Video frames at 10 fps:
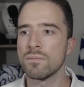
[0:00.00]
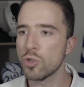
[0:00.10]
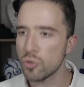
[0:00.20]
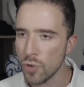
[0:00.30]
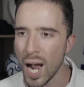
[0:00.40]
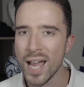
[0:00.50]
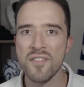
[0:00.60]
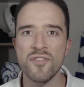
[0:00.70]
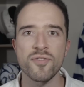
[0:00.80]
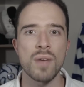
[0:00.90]

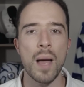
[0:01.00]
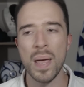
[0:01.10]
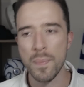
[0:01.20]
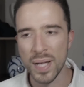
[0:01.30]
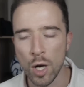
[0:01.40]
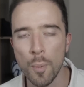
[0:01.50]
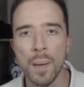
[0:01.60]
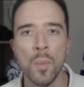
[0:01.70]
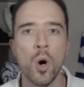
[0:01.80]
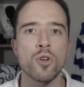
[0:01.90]
drive maybe a little
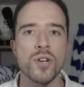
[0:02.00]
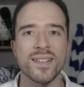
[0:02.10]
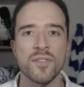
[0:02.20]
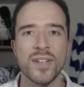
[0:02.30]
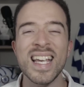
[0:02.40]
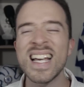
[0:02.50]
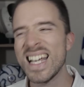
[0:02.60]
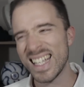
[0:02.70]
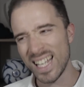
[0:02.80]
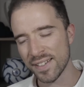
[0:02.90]
bit more aggressively,
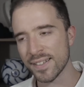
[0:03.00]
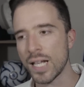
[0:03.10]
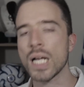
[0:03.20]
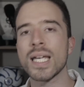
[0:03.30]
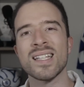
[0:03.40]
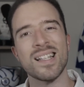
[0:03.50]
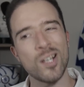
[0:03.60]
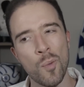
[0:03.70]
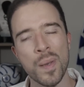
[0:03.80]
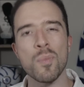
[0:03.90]
get stuck in a
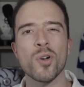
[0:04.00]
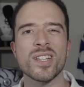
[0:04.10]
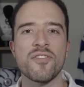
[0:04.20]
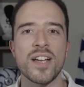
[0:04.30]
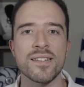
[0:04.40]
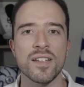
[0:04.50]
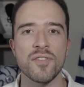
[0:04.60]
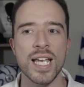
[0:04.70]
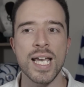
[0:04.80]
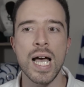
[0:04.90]
little bit more
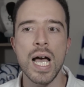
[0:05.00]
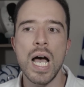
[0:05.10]
defensively,